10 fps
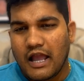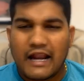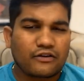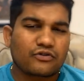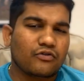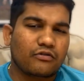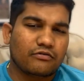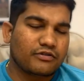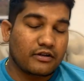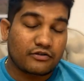And so,
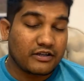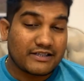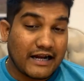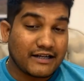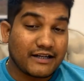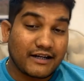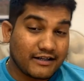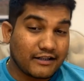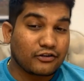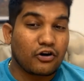sorry, Saturn and
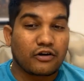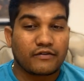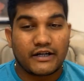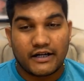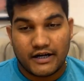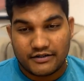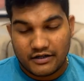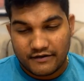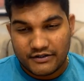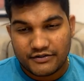10th lord will indicate
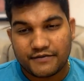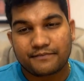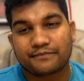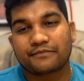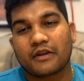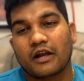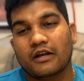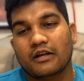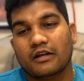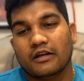servants,
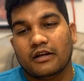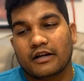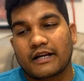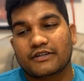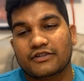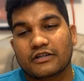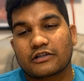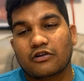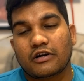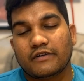right? 6th
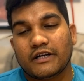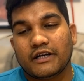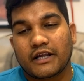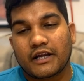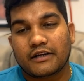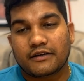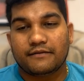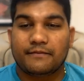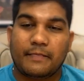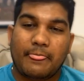lord will indicate
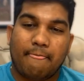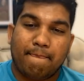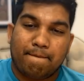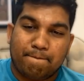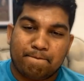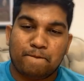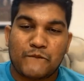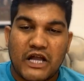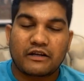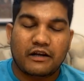
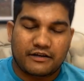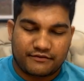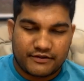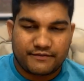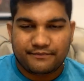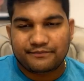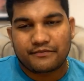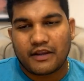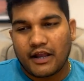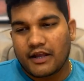relatives,
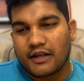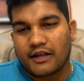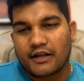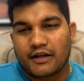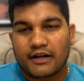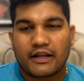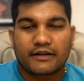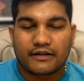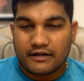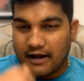
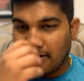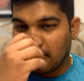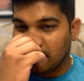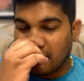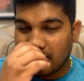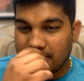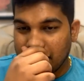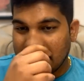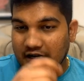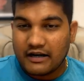right? Rahu for
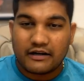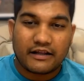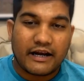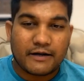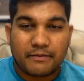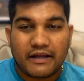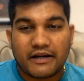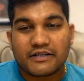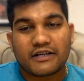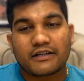maternal
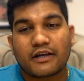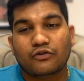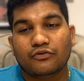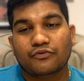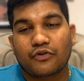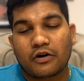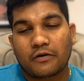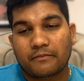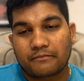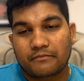grandparents and Ketu
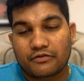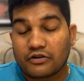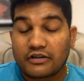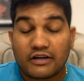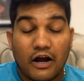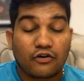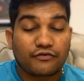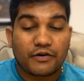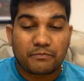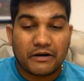for, sorry, Rahu
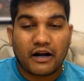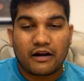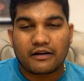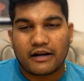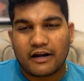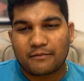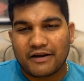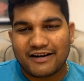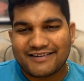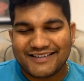for paternal
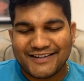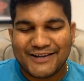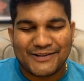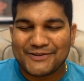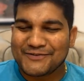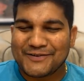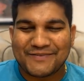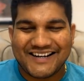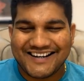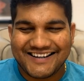grandparents and Ketu for
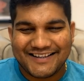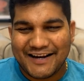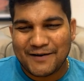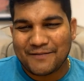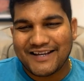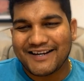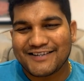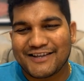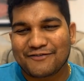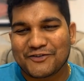maternal
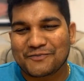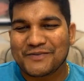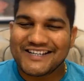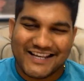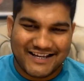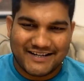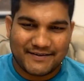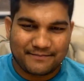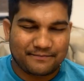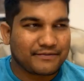grandparents have to be taken,
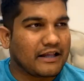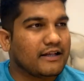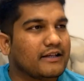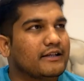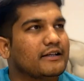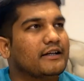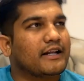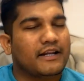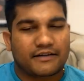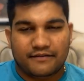
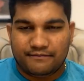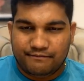right?